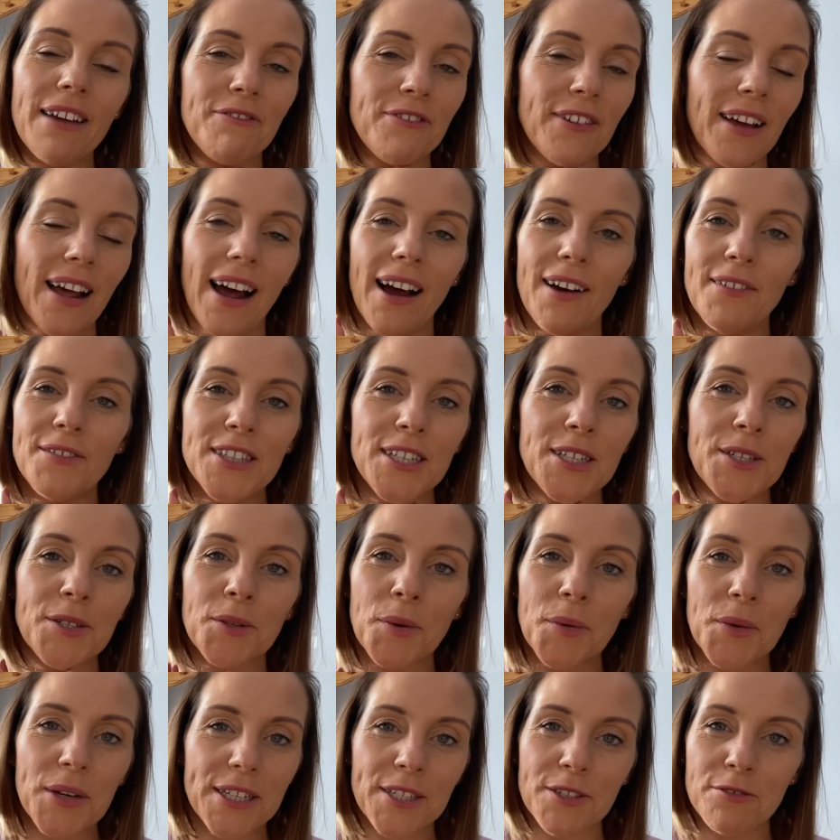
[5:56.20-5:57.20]
obviously you
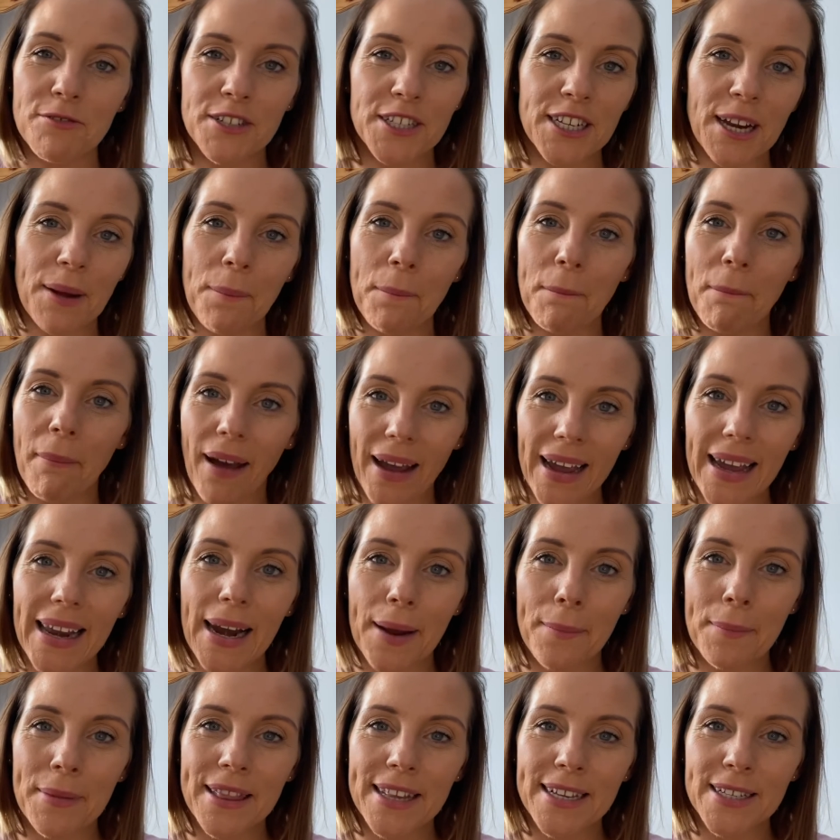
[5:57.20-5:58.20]
don't need to rush out and buy an
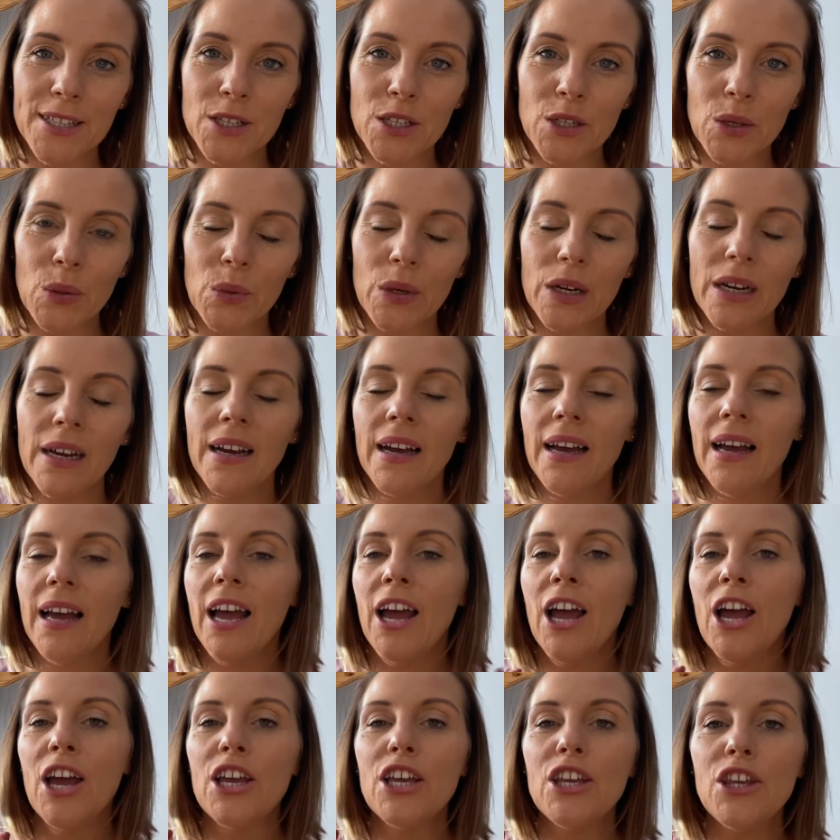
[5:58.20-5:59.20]
amethyst stone.
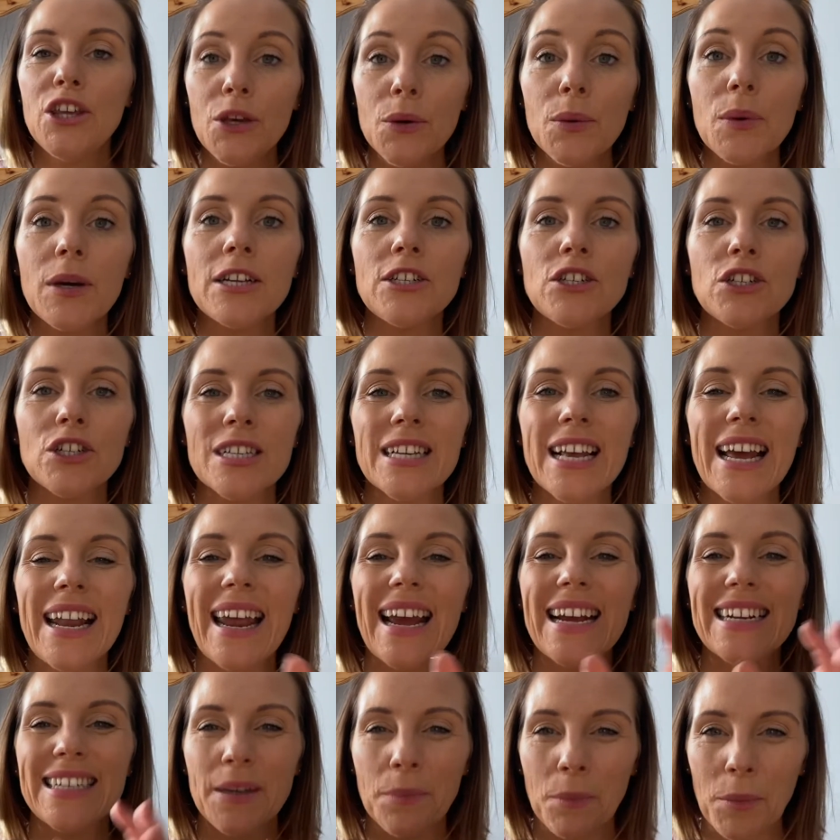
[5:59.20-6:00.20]
You can just
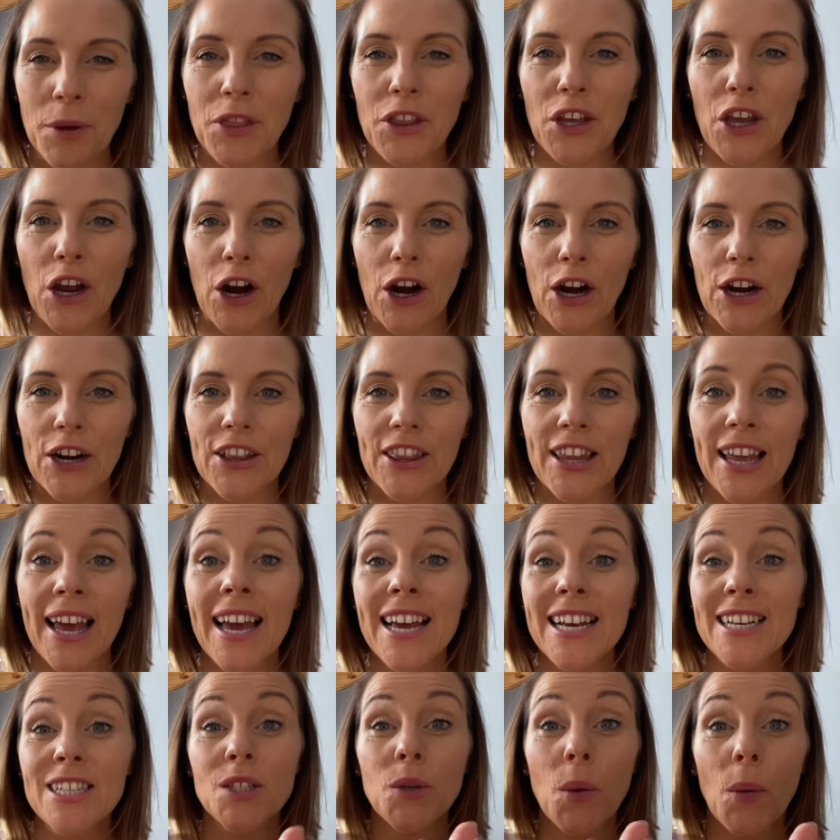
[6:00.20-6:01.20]
connect in with the earth.
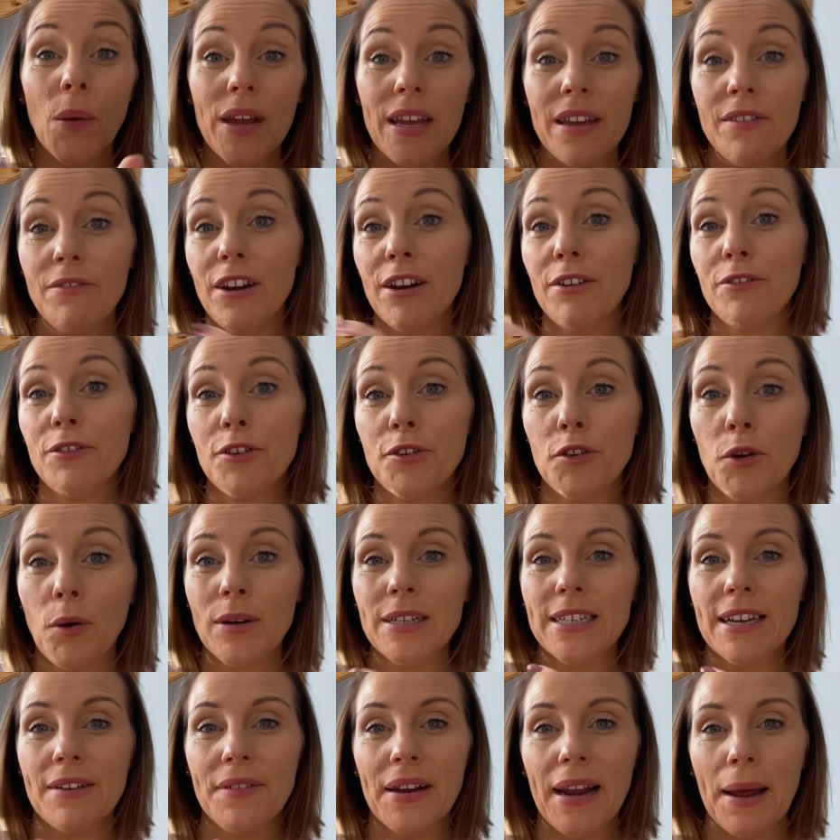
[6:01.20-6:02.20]
So even if you don't
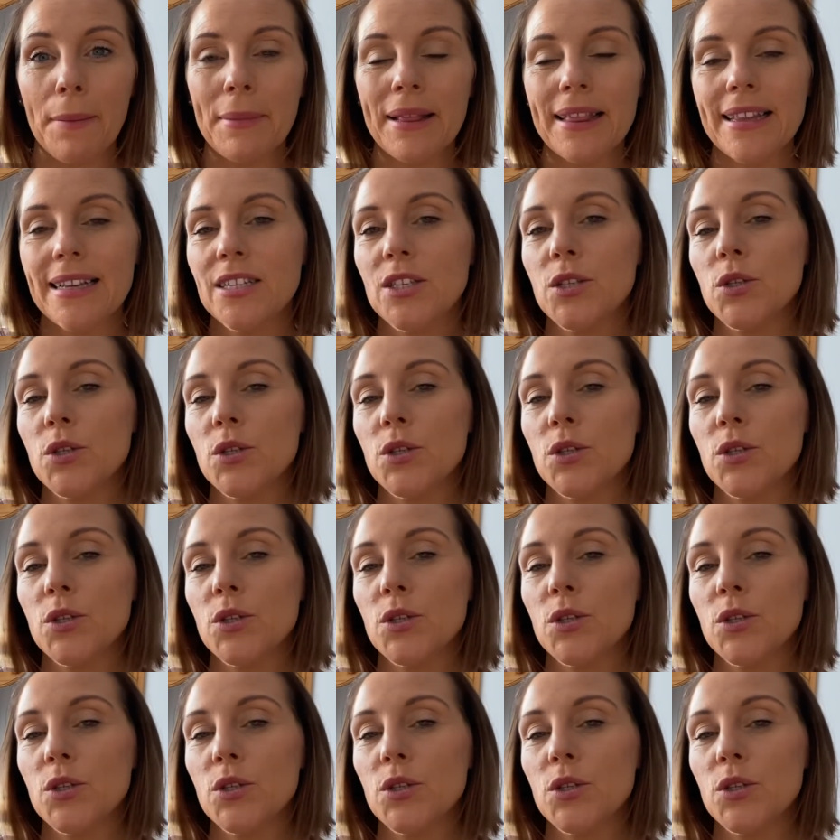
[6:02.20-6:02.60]
have an amethyst